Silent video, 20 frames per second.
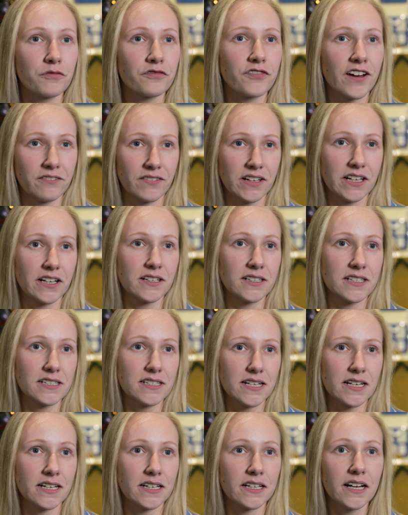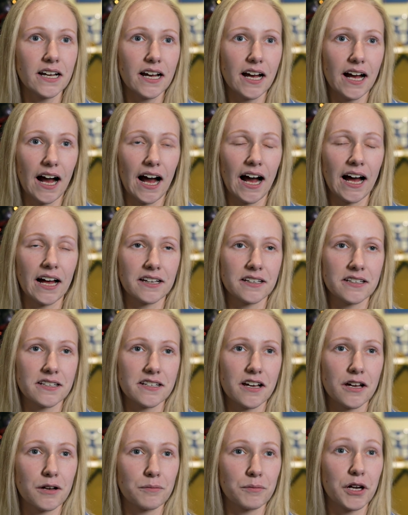veterinary nursing
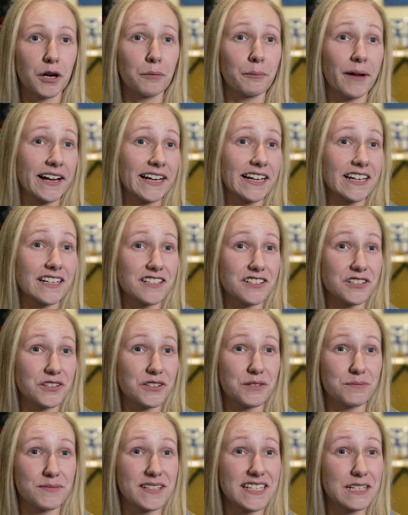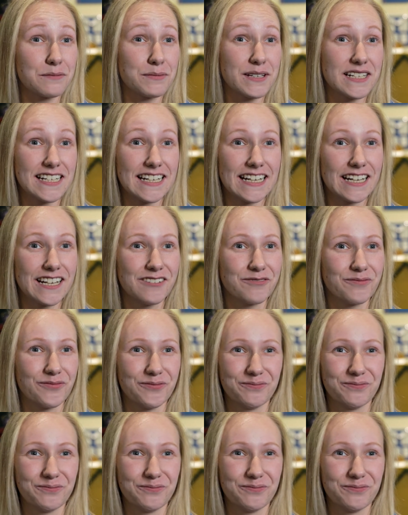and come back here to do some CPD,